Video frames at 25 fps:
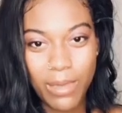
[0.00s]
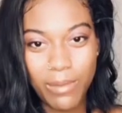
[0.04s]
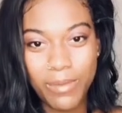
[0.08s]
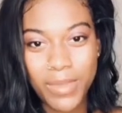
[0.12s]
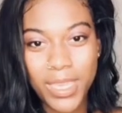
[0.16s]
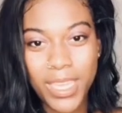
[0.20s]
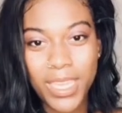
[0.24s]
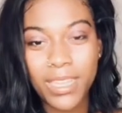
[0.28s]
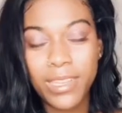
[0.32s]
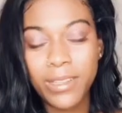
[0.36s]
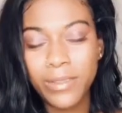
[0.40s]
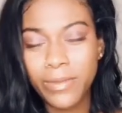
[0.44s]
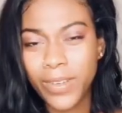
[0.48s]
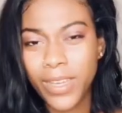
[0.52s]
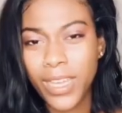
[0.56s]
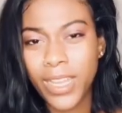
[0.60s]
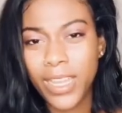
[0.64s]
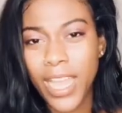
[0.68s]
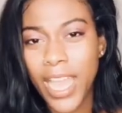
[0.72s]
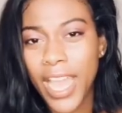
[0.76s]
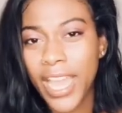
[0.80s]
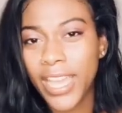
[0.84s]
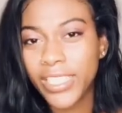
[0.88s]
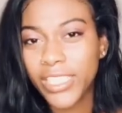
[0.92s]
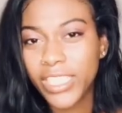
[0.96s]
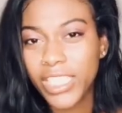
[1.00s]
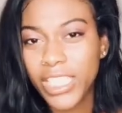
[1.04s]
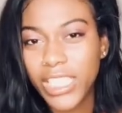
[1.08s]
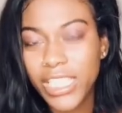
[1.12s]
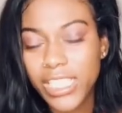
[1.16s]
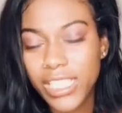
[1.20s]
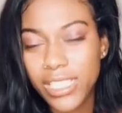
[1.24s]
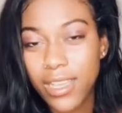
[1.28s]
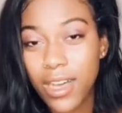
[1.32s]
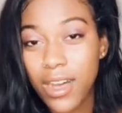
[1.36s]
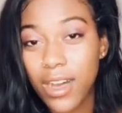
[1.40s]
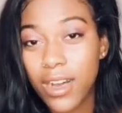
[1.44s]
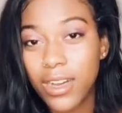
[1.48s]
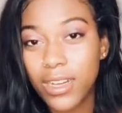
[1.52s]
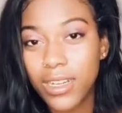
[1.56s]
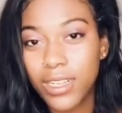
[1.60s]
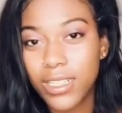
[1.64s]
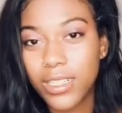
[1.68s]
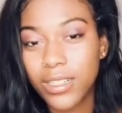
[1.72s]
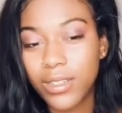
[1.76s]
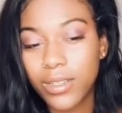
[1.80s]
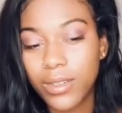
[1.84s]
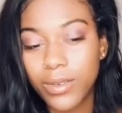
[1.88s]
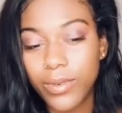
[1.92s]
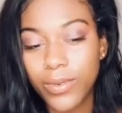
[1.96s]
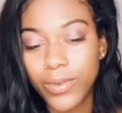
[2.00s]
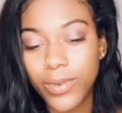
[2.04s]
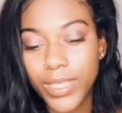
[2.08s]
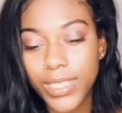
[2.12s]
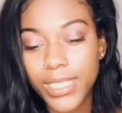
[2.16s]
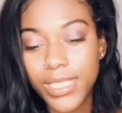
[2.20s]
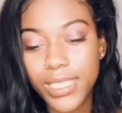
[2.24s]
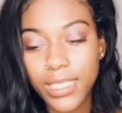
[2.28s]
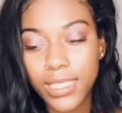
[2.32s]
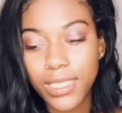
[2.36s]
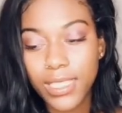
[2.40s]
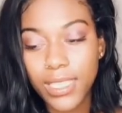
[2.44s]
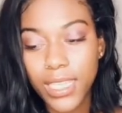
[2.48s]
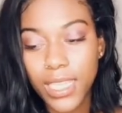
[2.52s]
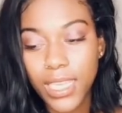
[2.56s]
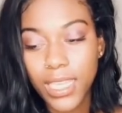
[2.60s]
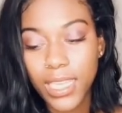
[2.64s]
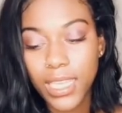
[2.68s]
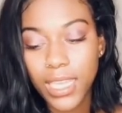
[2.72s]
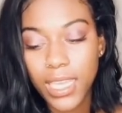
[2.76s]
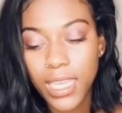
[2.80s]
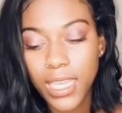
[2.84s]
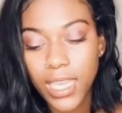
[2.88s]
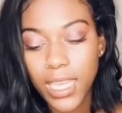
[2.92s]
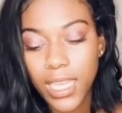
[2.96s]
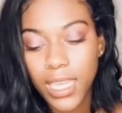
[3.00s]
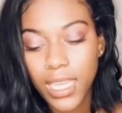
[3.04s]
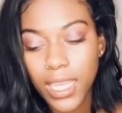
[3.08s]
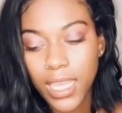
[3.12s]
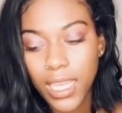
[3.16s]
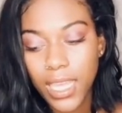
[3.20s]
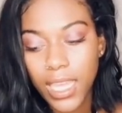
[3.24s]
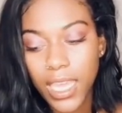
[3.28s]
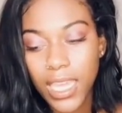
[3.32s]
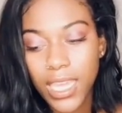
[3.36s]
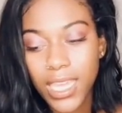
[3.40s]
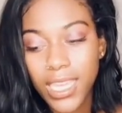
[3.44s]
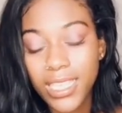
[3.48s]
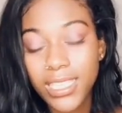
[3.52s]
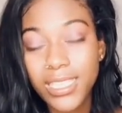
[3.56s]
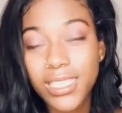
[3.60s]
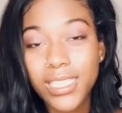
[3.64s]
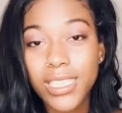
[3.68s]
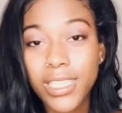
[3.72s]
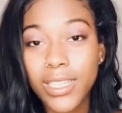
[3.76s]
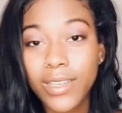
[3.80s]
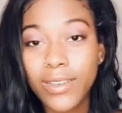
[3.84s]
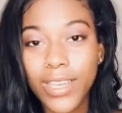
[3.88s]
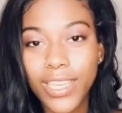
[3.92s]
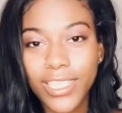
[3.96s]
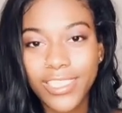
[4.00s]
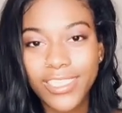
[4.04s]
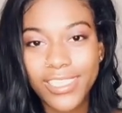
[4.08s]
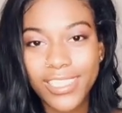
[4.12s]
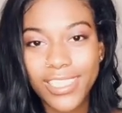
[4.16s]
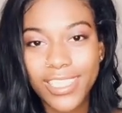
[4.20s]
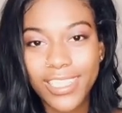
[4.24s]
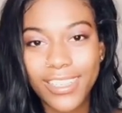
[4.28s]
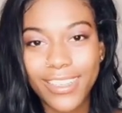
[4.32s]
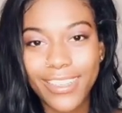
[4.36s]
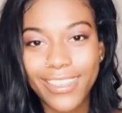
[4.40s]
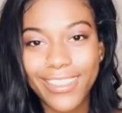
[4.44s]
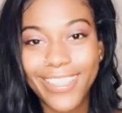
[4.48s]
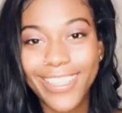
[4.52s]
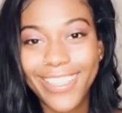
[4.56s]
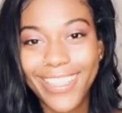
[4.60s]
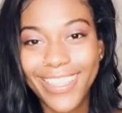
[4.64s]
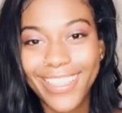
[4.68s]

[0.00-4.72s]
Me and Devon actually talked recently, and he still ain't shit.